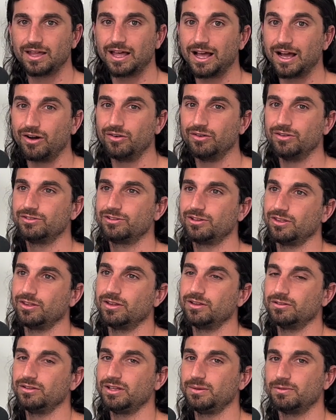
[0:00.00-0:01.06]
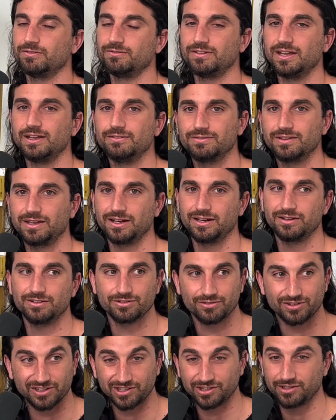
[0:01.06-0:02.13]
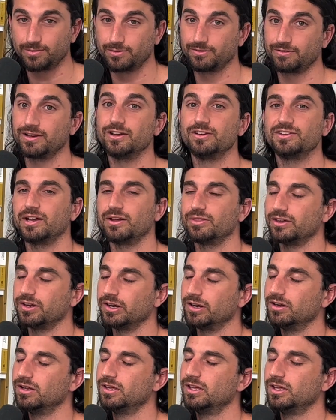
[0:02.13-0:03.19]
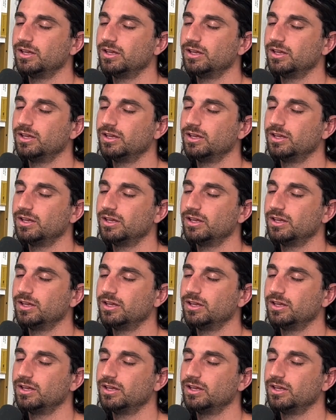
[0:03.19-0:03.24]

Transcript: out to the Leap of Fate fans or any Silver fans out there,